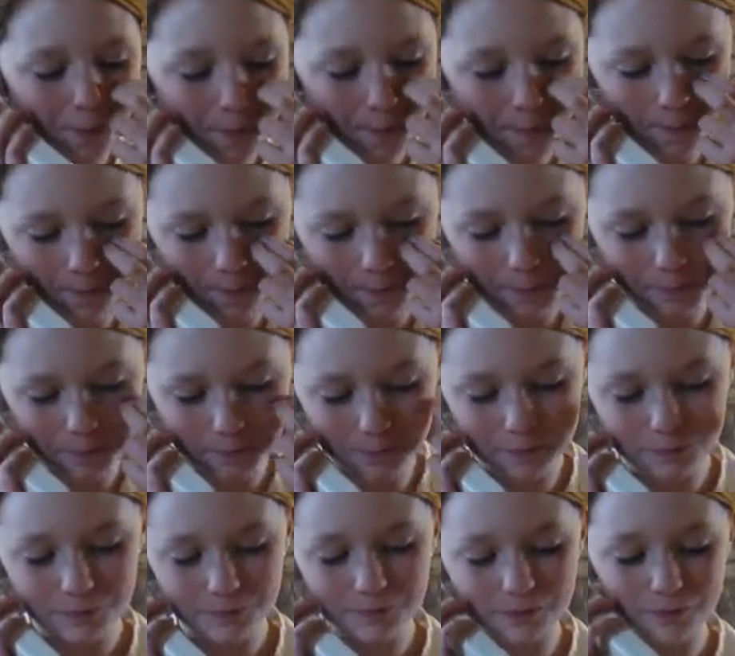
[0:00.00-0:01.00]

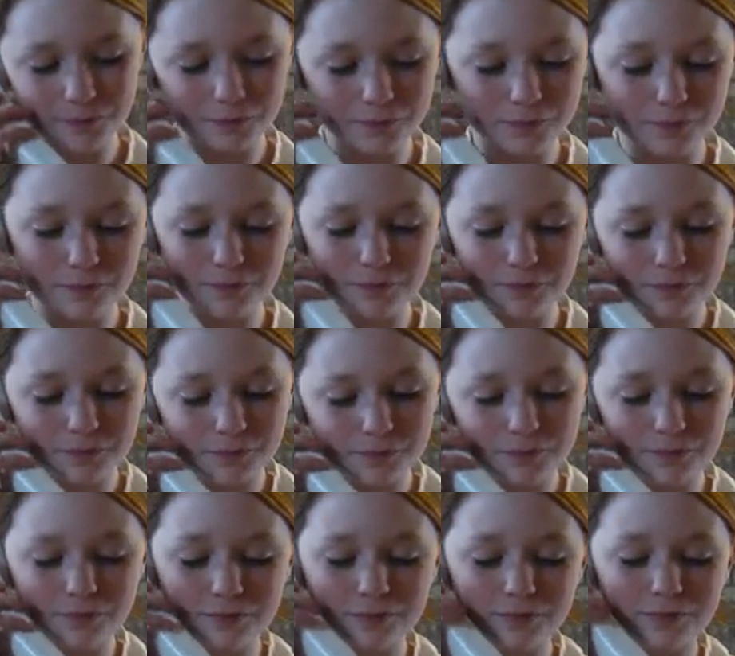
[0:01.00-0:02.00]
Hello. How are you today?
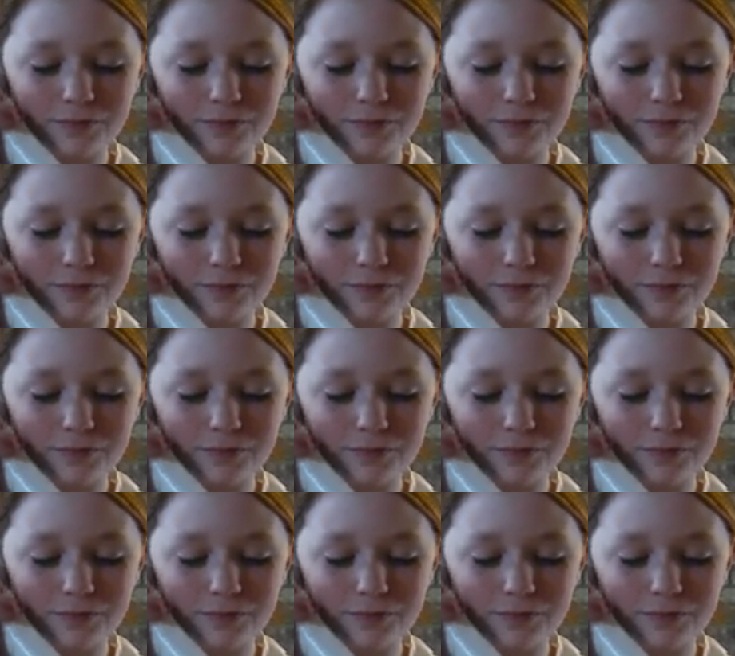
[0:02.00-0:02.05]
